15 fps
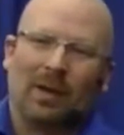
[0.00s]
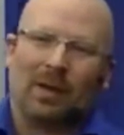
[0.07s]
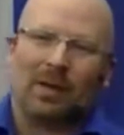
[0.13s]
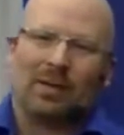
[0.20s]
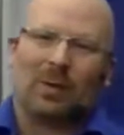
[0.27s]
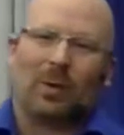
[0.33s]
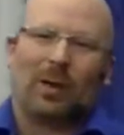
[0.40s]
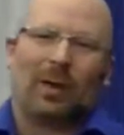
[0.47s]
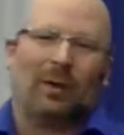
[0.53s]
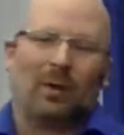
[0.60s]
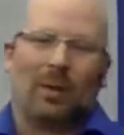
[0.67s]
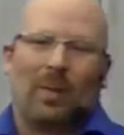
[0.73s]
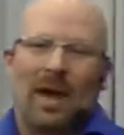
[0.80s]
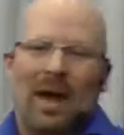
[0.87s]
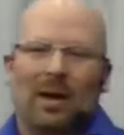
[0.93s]
So when I
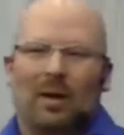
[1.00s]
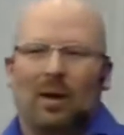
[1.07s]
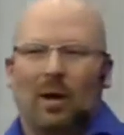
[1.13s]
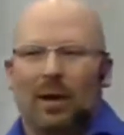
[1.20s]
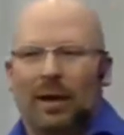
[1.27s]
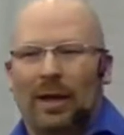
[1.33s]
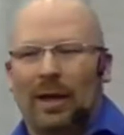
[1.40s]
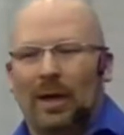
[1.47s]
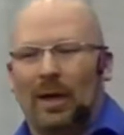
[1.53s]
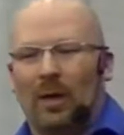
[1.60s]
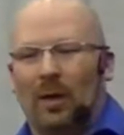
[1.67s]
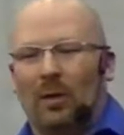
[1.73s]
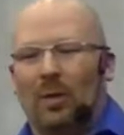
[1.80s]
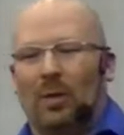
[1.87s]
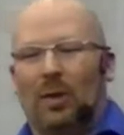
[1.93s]
look back on
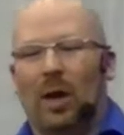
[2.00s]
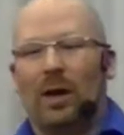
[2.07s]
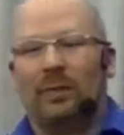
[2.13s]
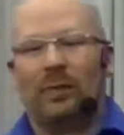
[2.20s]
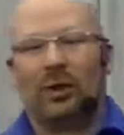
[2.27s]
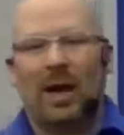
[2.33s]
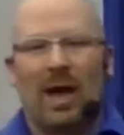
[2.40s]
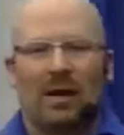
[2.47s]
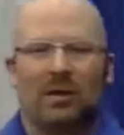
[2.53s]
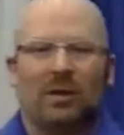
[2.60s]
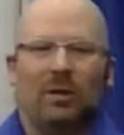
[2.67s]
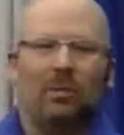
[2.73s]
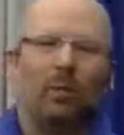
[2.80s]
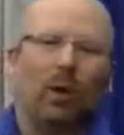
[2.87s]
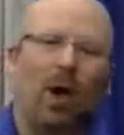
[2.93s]
how law of
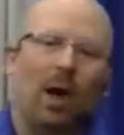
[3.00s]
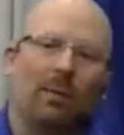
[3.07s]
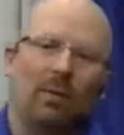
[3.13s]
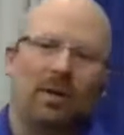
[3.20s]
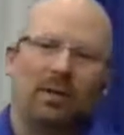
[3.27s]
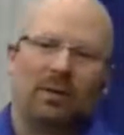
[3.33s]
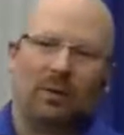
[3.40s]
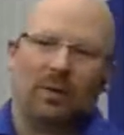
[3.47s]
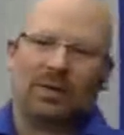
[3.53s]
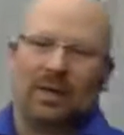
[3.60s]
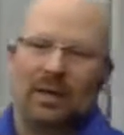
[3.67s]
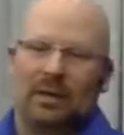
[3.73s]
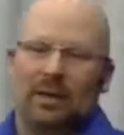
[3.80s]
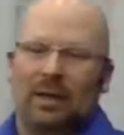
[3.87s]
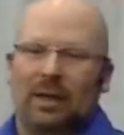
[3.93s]
attraction brought me to a
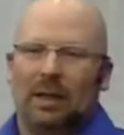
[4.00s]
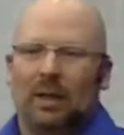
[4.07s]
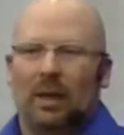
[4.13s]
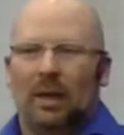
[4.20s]
technique